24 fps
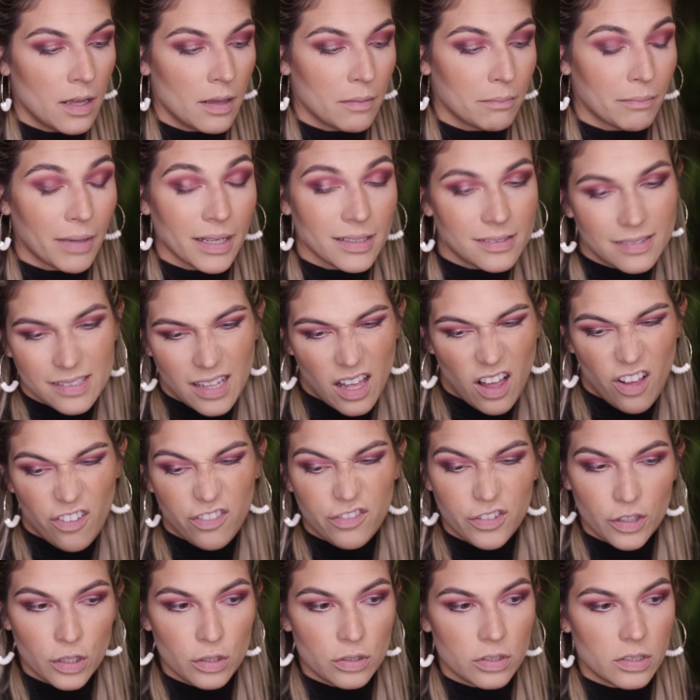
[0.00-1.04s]

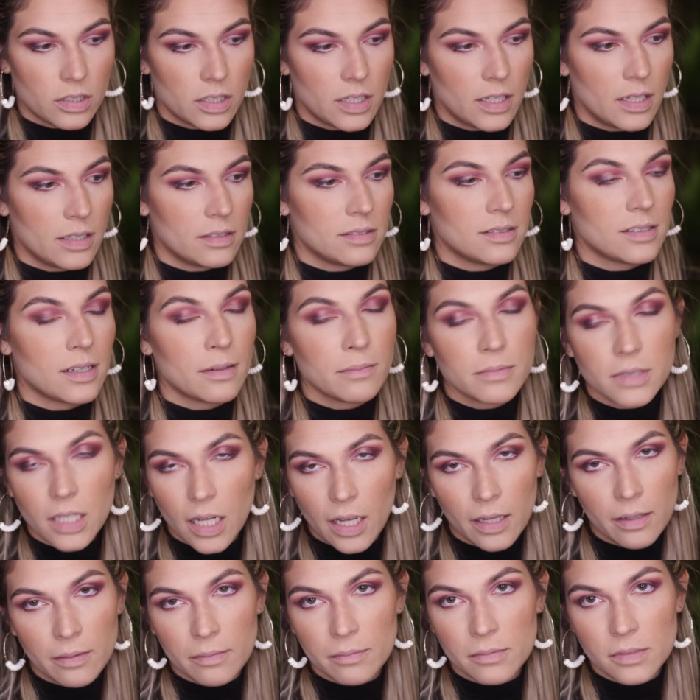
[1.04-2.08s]
myself usually.
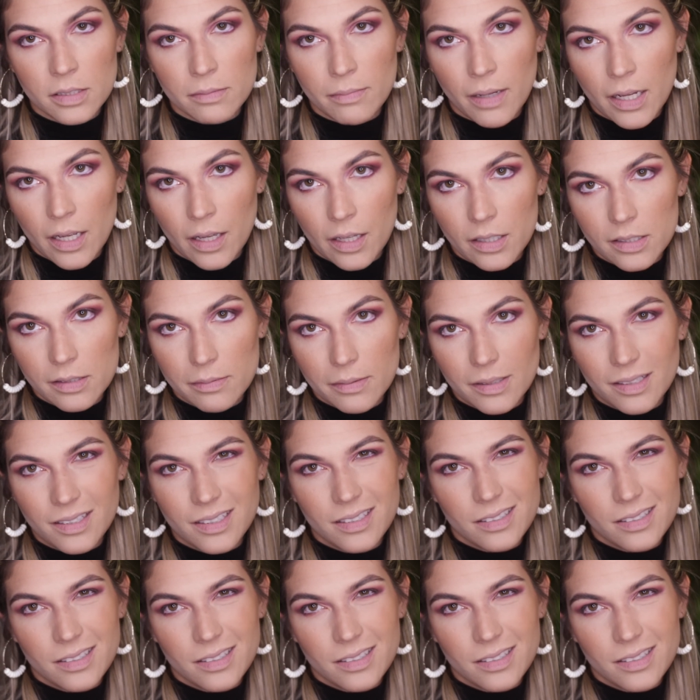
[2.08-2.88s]
Sometimes my husband,